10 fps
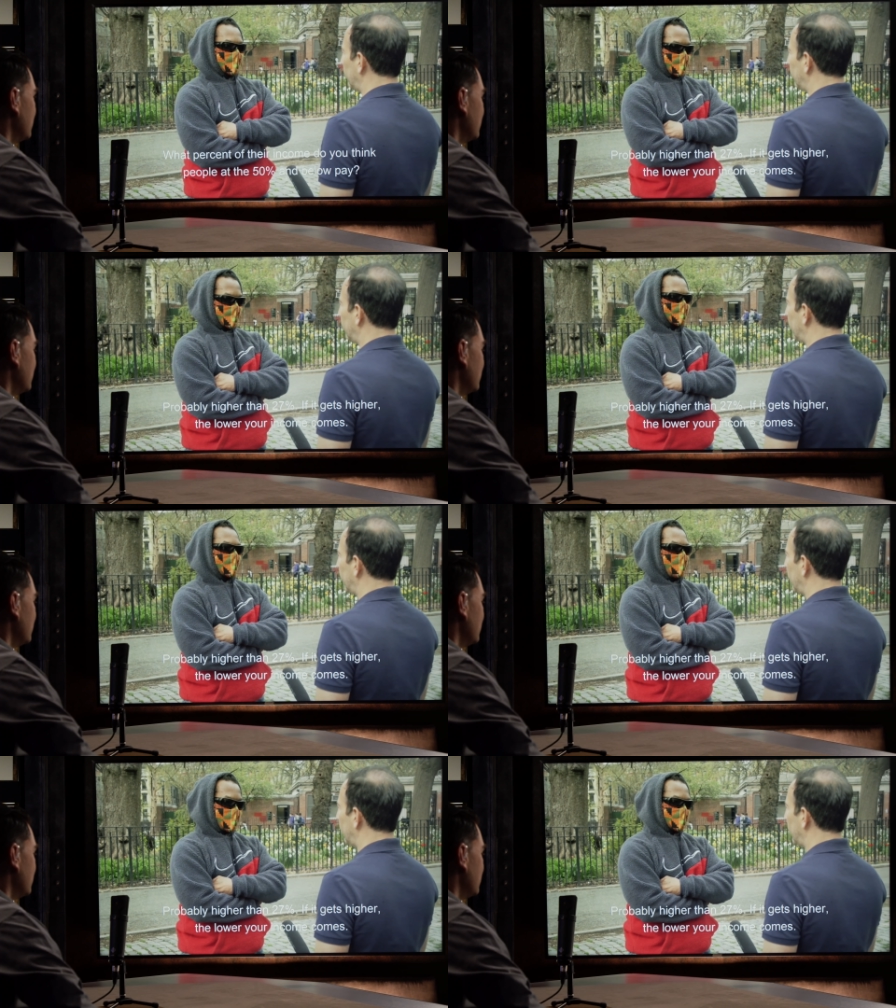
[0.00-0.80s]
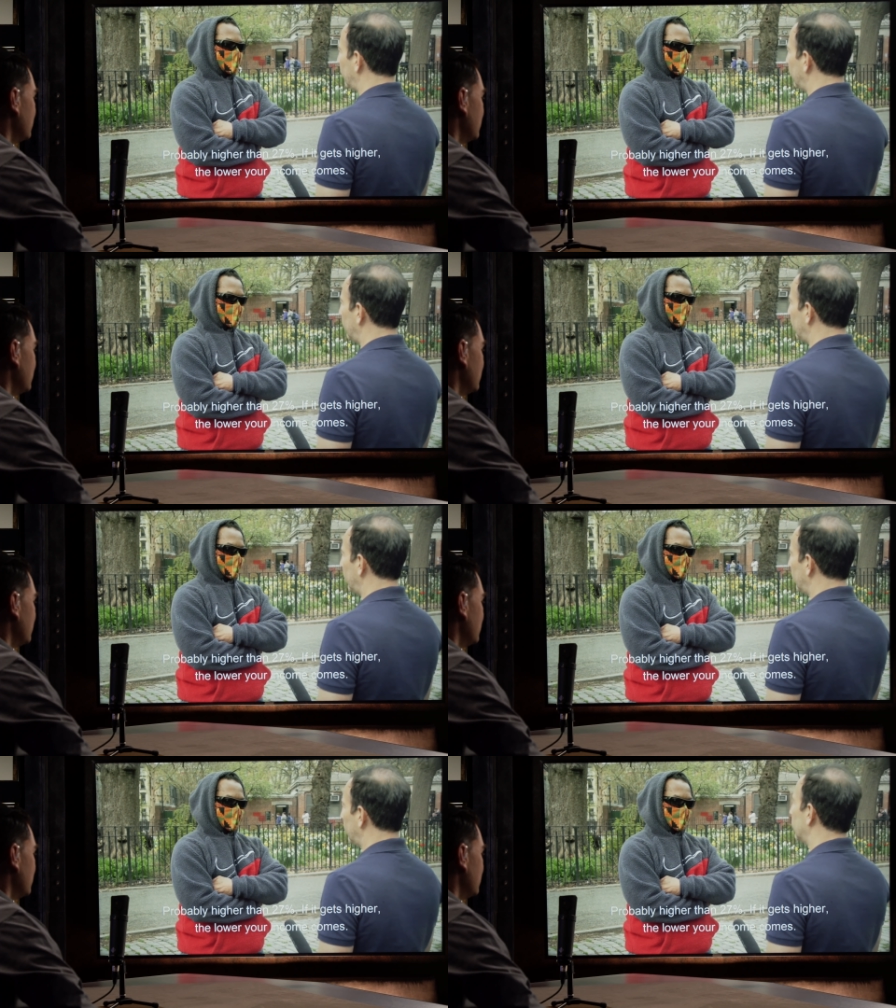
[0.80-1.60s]
Probably higher than
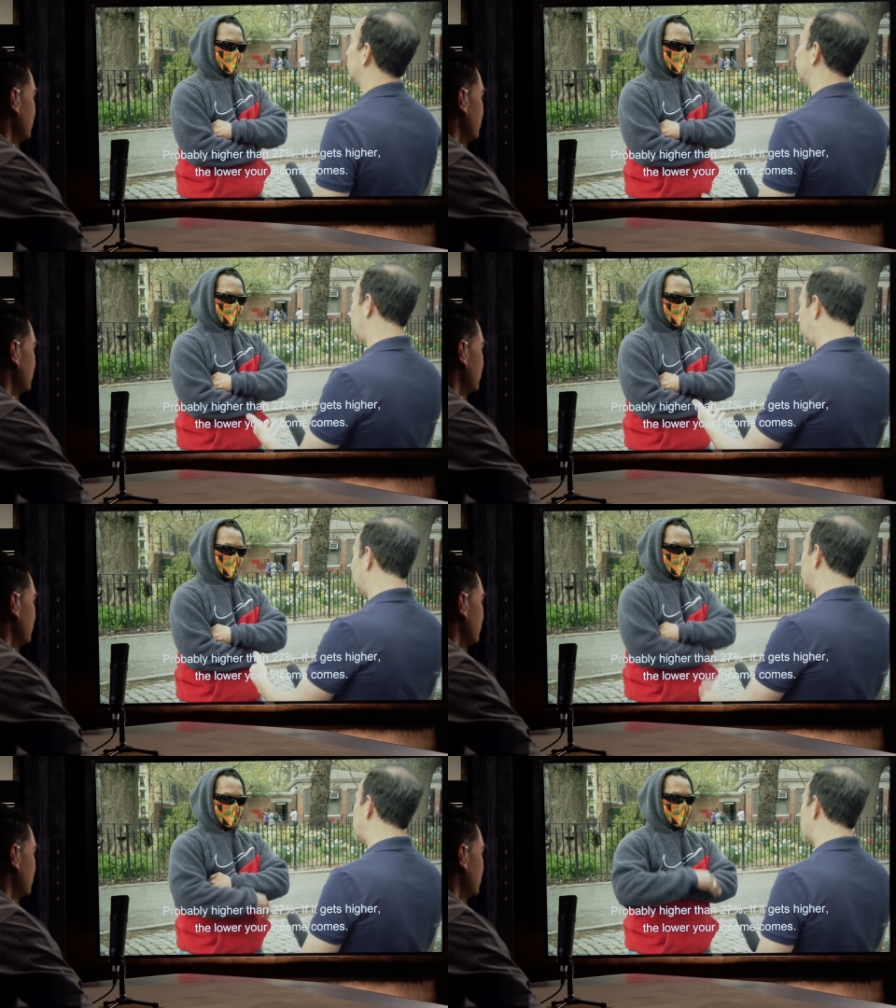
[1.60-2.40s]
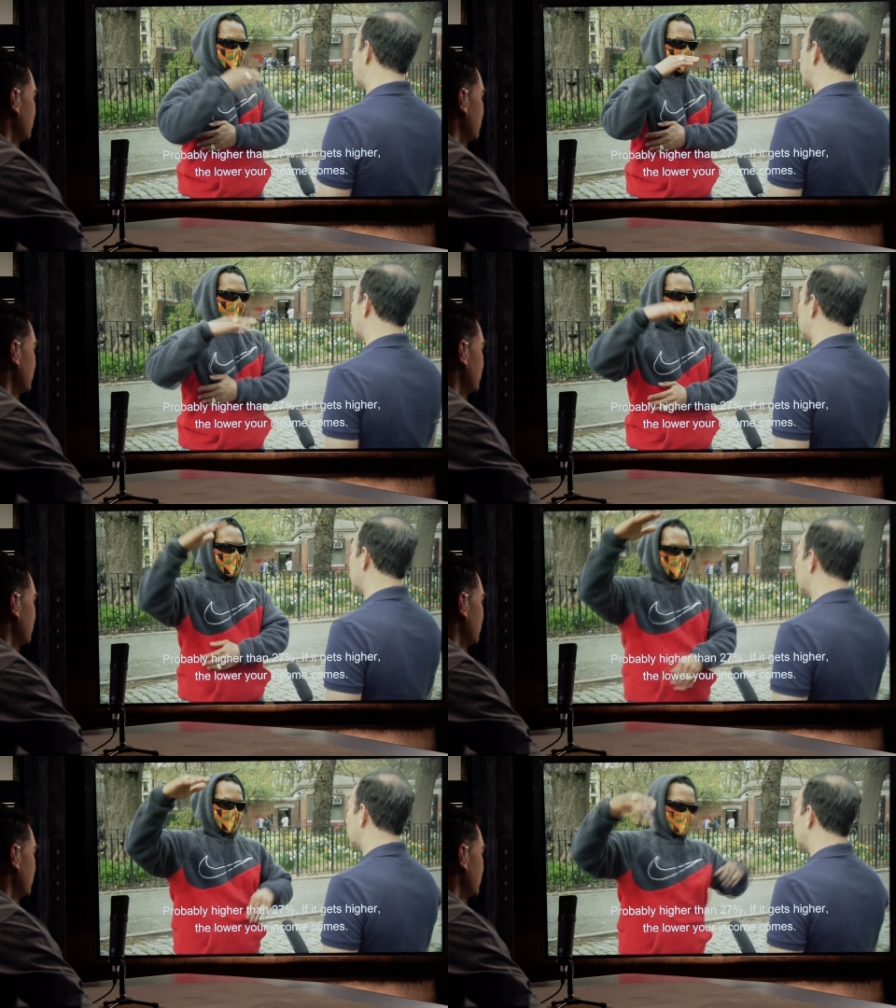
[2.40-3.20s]
27%. It gets higher